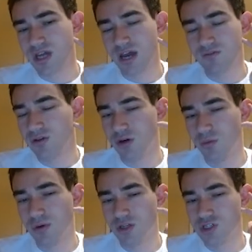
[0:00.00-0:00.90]
after the
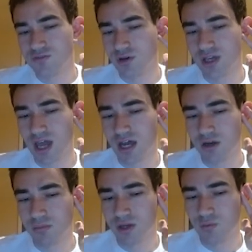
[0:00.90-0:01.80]
opening, just forget how to
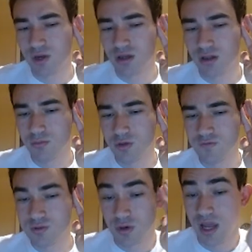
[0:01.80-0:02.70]
play regular
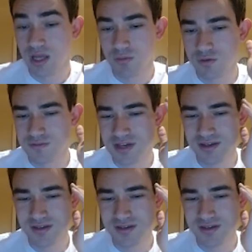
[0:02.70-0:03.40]
moves, or any moves.